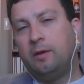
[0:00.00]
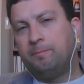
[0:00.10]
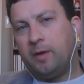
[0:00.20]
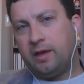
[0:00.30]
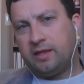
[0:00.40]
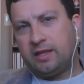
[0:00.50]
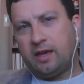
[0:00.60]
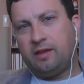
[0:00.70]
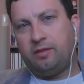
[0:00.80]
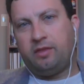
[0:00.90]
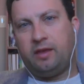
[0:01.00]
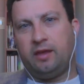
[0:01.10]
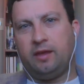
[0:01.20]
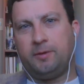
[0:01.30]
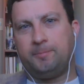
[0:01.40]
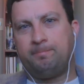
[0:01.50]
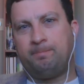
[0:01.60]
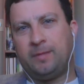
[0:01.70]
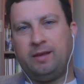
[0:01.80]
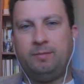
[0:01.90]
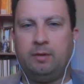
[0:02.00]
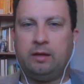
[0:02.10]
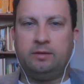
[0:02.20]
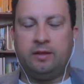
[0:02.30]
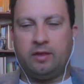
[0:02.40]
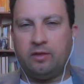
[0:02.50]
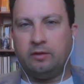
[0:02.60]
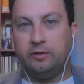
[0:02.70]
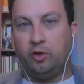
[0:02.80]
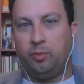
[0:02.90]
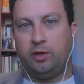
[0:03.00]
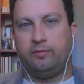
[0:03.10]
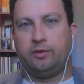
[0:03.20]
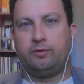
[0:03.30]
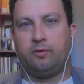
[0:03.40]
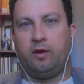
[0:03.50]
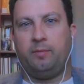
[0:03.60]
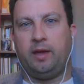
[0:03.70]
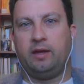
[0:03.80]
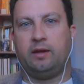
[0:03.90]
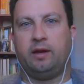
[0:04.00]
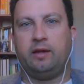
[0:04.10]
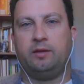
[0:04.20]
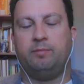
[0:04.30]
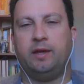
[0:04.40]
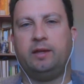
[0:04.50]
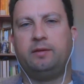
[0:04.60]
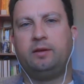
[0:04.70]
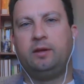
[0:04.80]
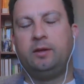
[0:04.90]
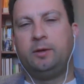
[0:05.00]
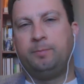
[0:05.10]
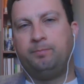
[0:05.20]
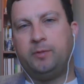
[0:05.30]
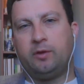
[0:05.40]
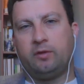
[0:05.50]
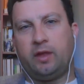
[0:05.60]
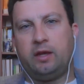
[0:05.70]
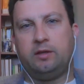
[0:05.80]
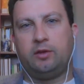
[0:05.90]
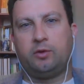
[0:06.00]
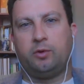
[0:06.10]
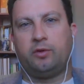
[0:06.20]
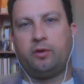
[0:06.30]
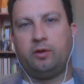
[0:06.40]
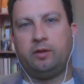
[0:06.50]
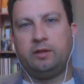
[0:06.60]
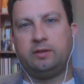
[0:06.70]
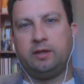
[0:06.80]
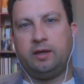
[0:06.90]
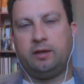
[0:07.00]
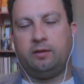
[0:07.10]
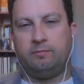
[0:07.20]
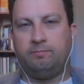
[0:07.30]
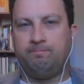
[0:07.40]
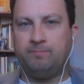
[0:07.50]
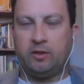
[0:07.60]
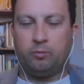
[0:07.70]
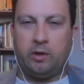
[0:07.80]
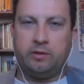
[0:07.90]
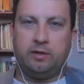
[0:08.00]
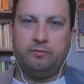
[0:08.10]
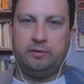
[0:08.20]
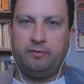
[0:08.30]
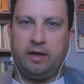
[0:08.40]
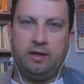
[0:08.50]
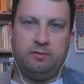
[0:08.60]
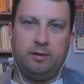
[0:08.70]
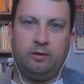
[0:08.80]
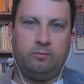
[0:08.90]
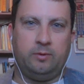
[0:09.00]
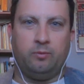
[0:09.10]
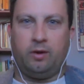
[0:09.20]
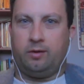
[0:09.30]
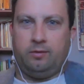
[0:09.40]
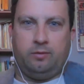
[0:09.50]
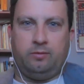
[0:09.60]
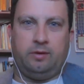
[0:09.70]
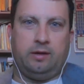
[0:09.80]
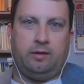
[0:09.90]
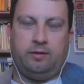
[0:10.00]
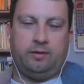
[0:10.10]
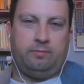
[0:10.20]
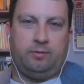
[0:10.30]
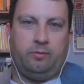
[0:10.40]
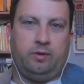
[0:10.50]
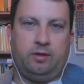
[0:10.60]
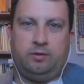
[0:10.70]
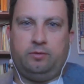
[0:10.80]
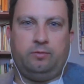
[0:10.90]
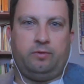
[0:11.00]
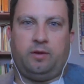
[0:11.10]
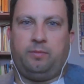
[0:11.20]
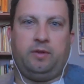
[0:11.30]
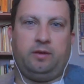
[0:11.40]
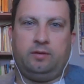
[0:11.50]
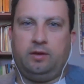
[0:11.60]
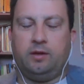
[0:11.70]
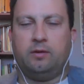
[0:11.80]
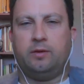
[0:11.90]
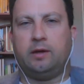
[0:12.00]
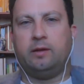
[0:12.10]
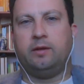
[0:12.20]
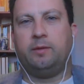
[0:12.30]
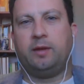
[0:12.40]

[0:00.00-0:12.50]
A second thing, and this is a little bit of a straw man, I admit. There's a lot of discourse on LinkedIn that's relatively vague about we want our own LLM and we're going to do something to get our own LLM.